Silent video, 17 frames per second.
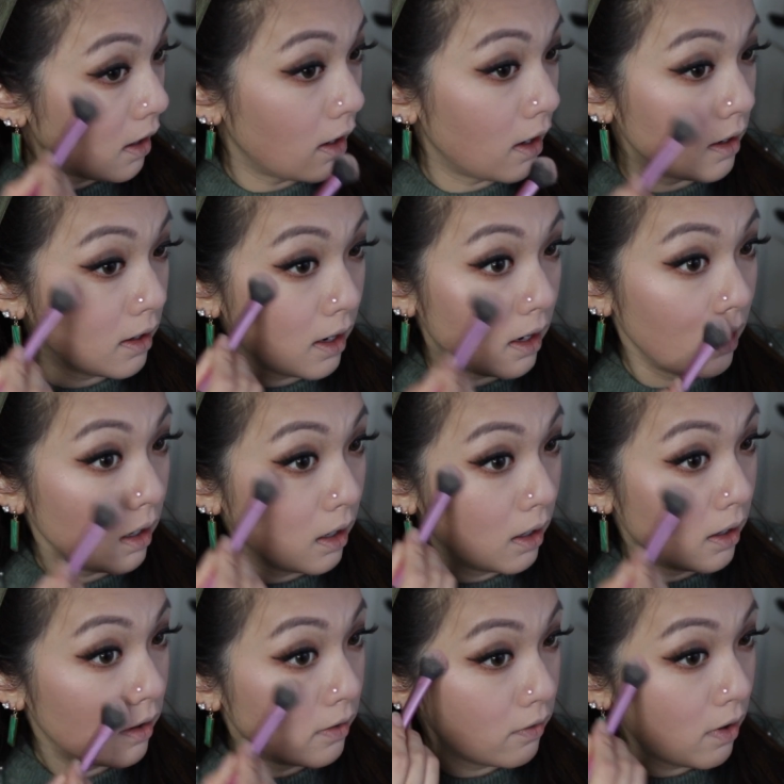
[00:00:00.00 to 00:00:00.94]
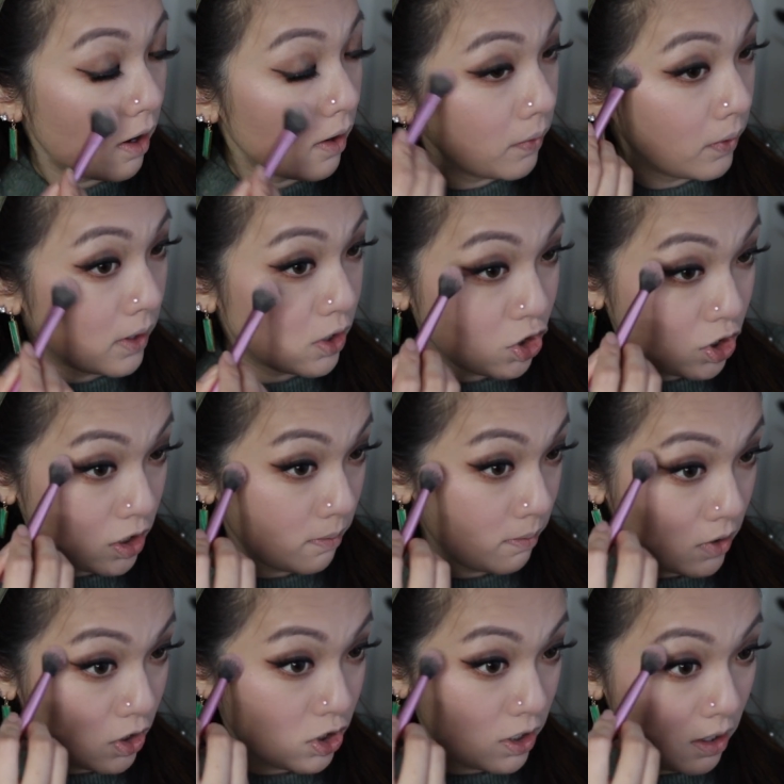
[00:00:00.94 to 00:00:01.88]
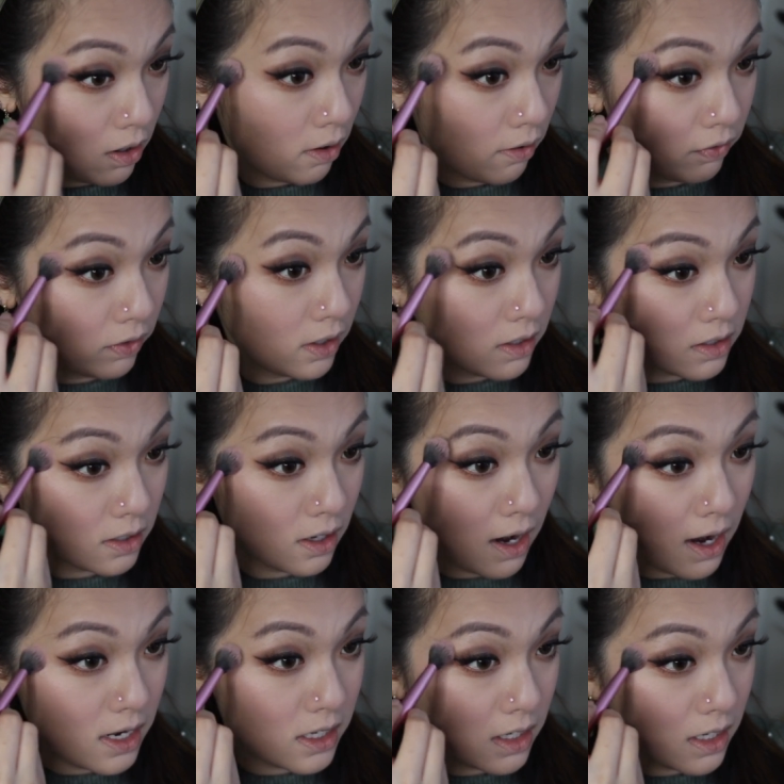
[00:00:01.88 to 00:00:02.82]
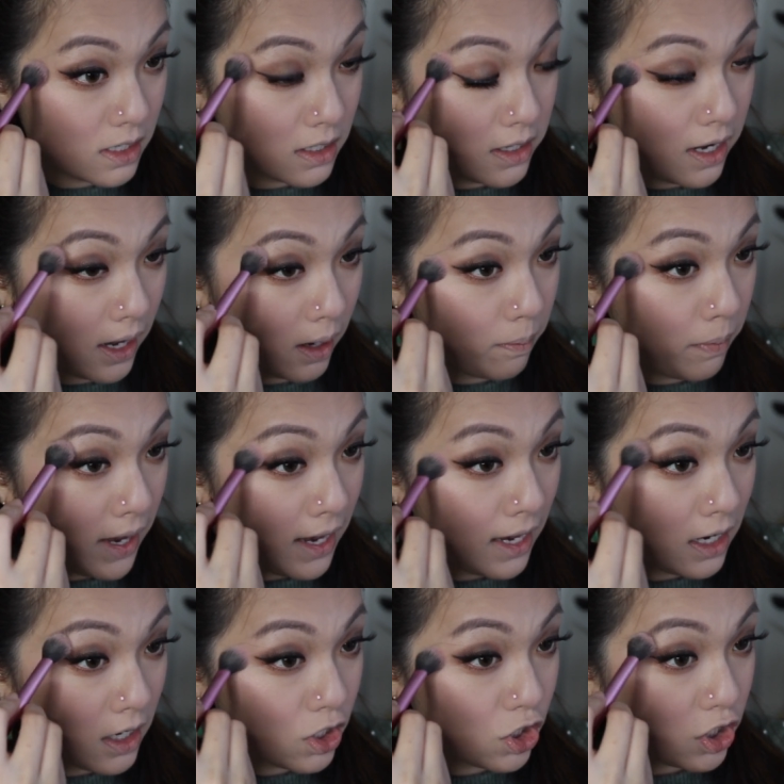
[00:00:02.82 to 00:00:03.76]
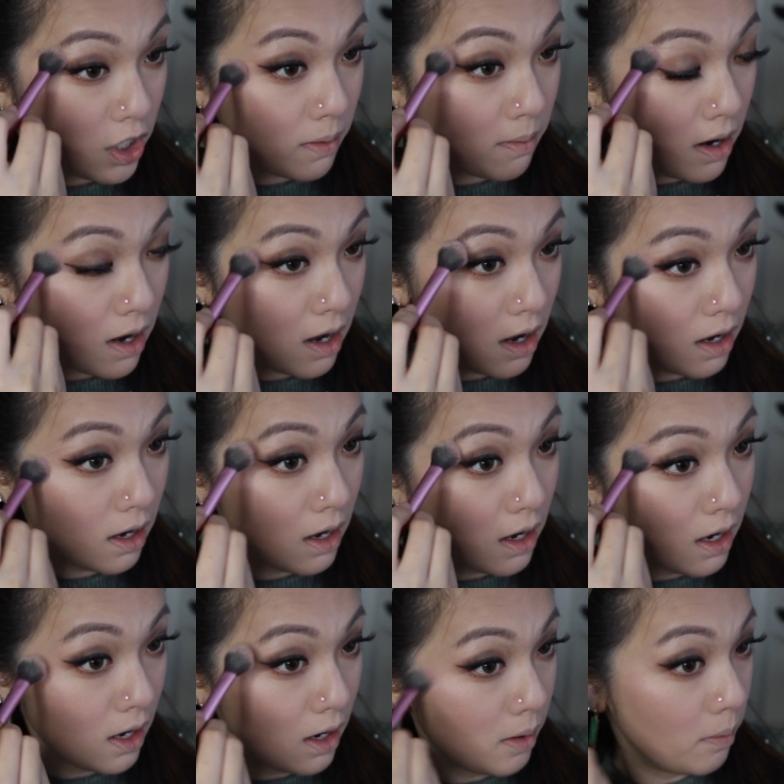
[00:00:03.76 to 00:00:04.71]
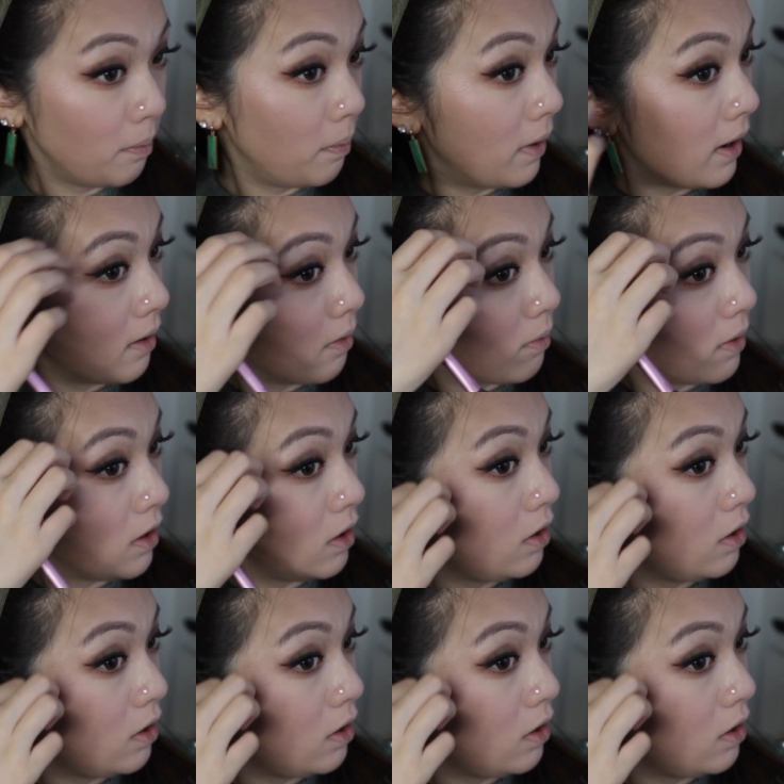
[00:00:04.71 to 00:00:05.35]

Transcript: and I love the shimmer shade of this guys. It's like pink shimmer, but when